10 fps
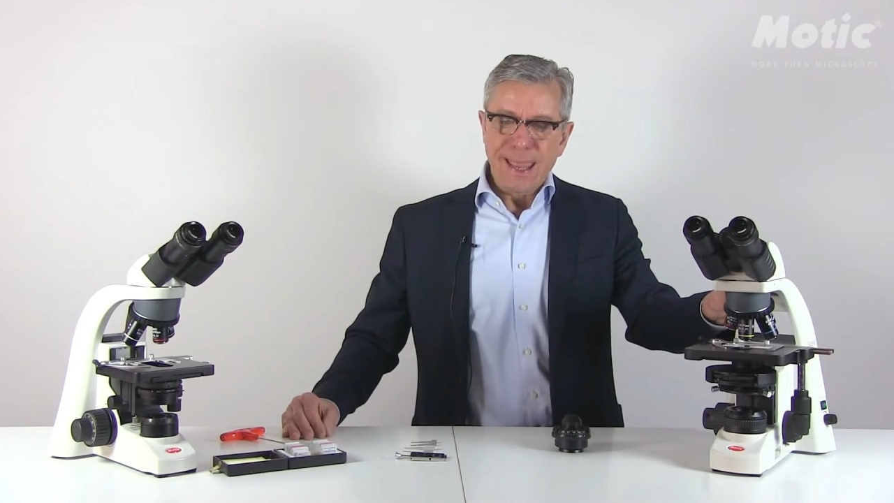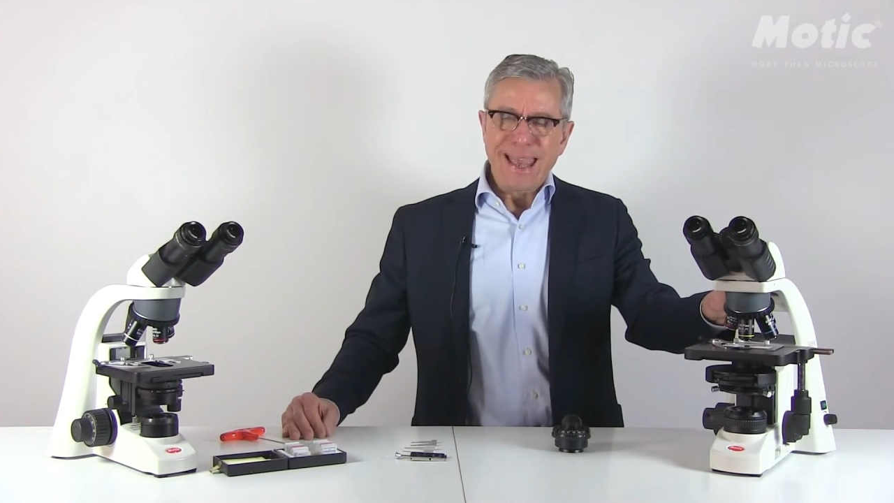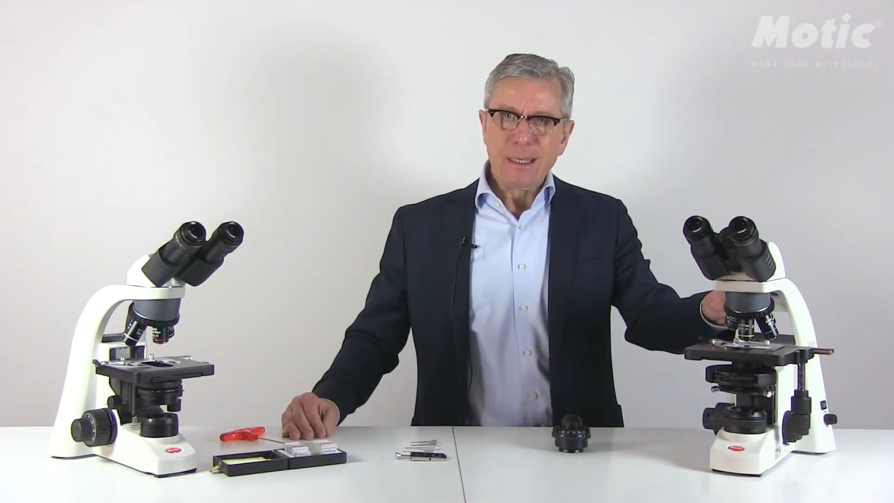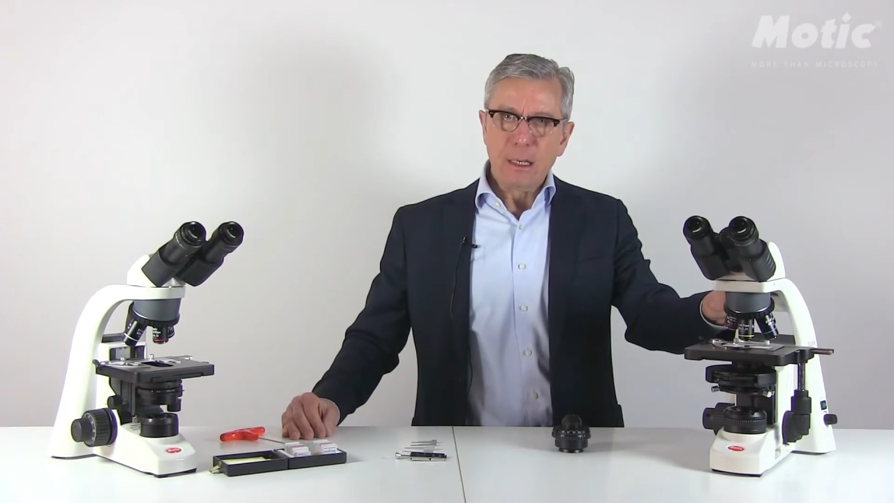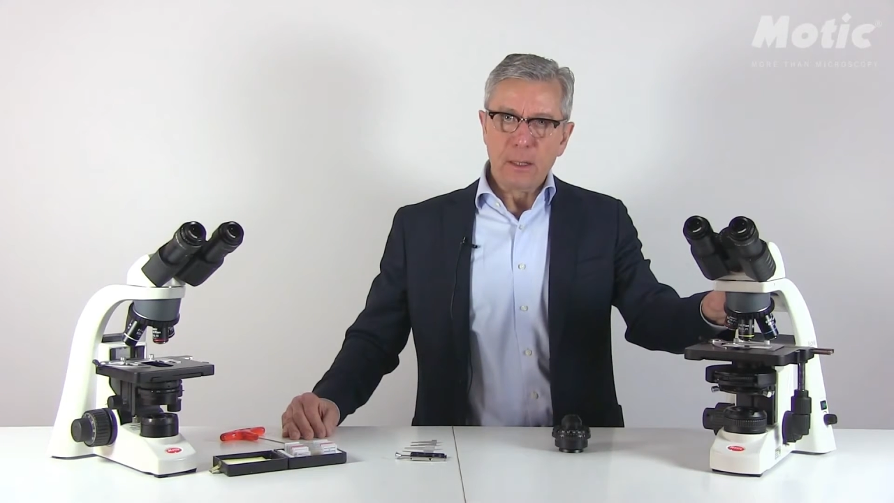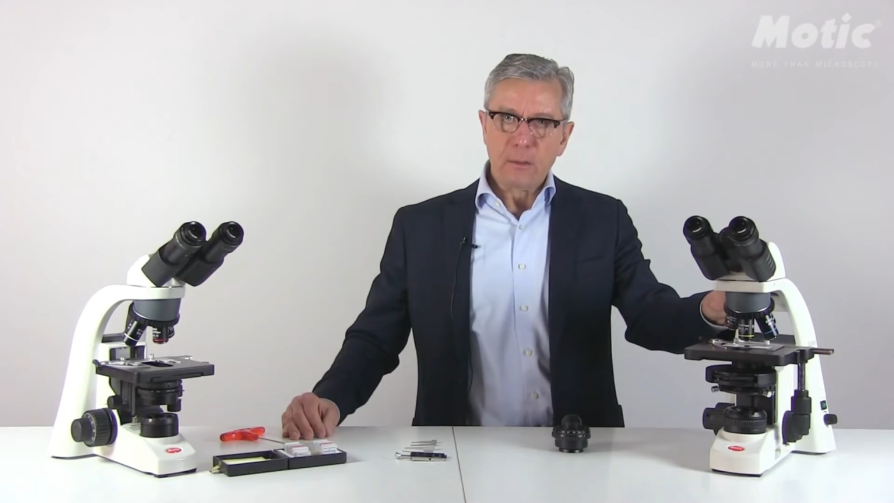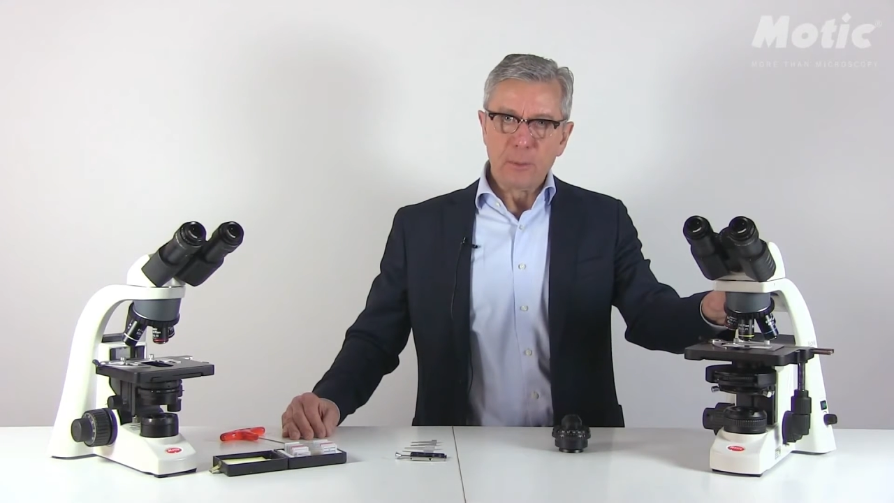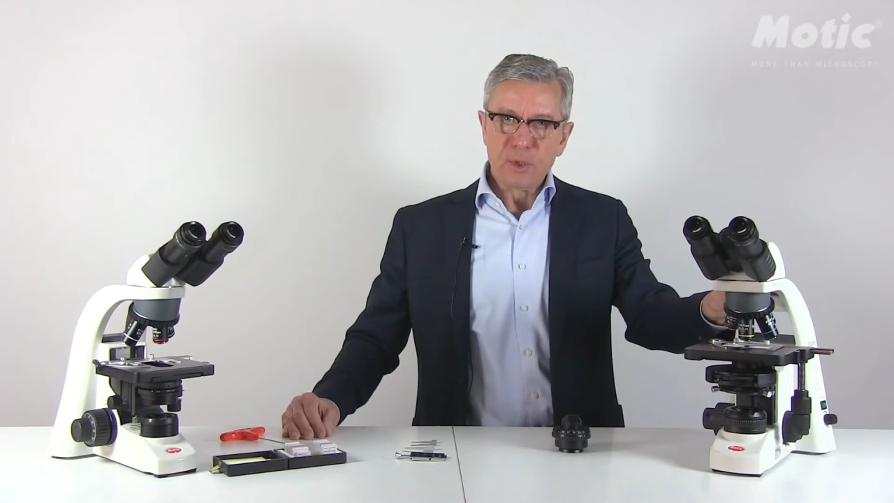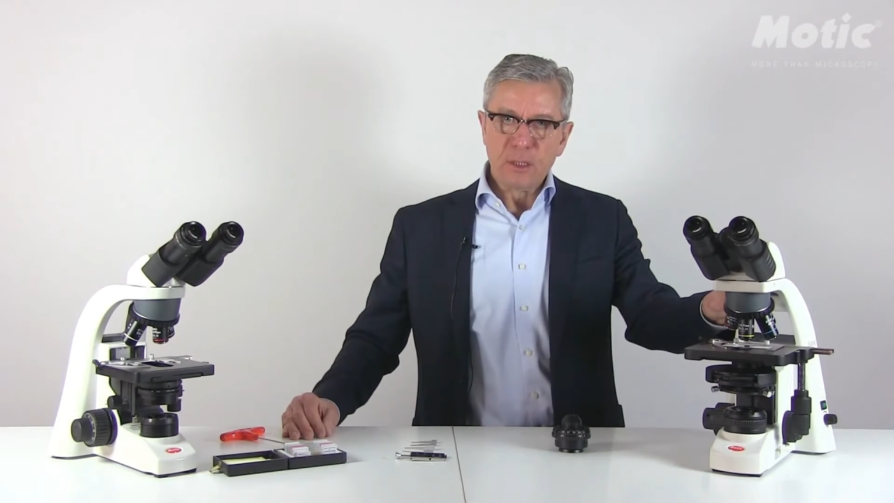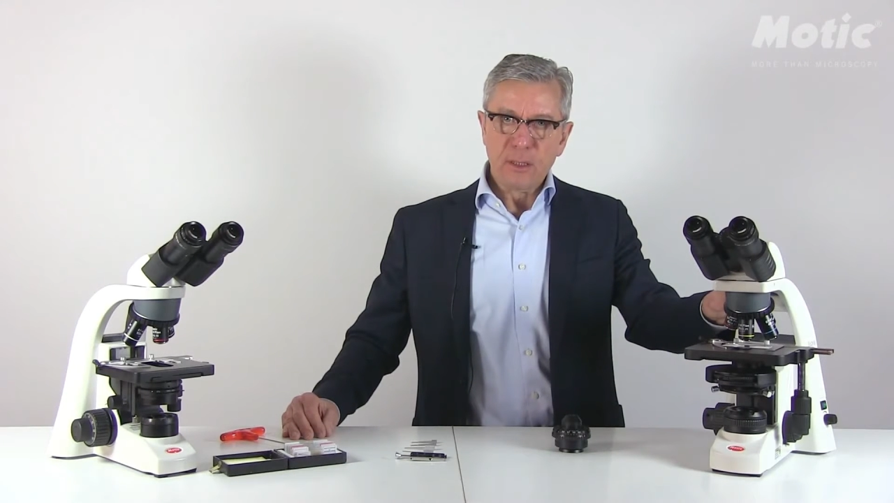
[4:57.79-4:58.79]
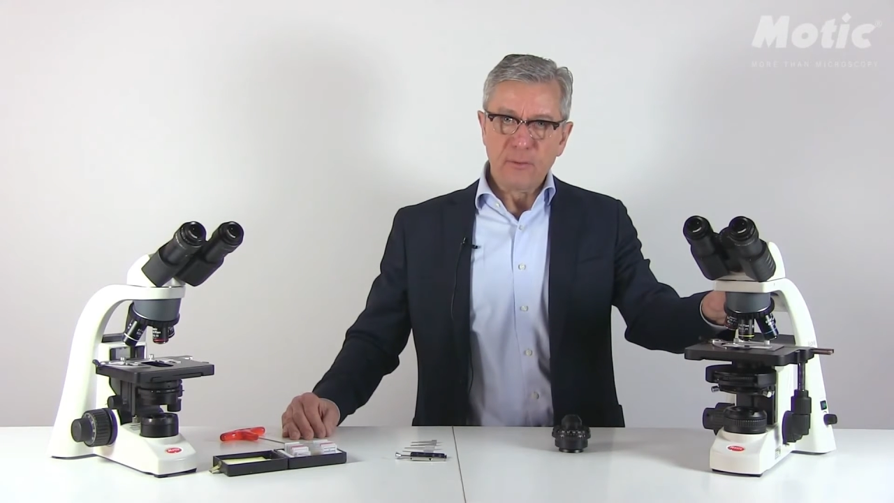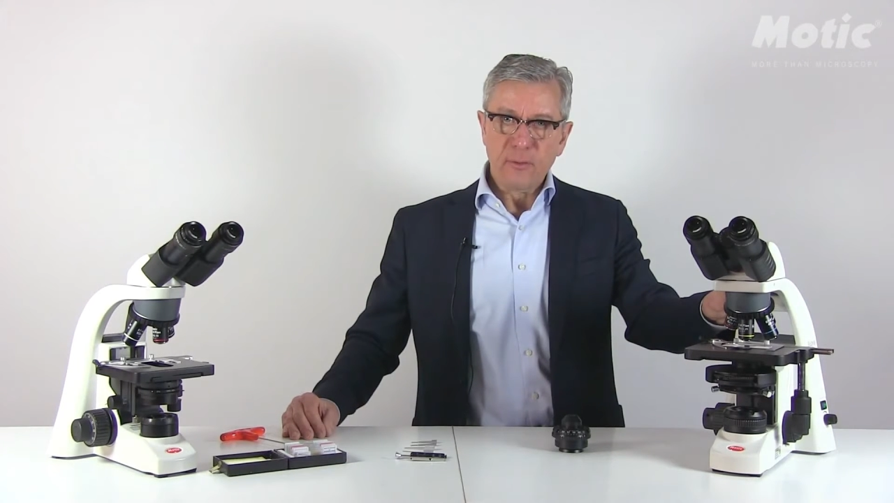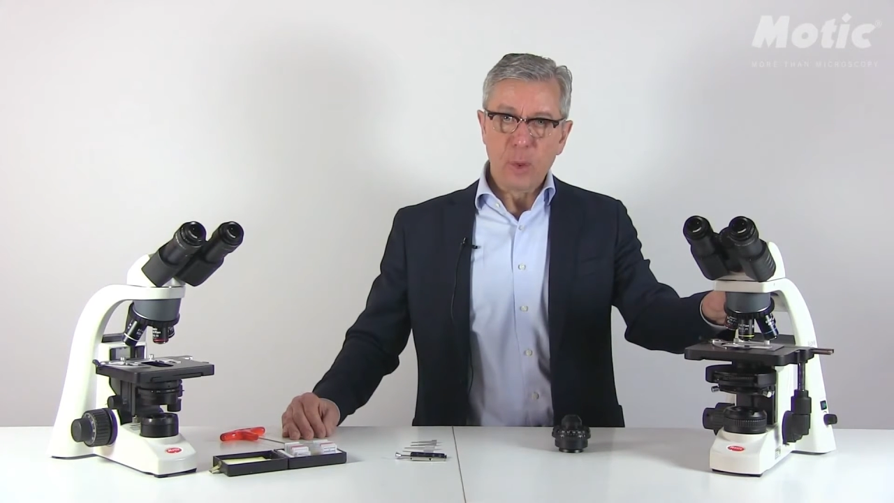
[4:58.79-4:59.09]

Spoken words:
Any other objective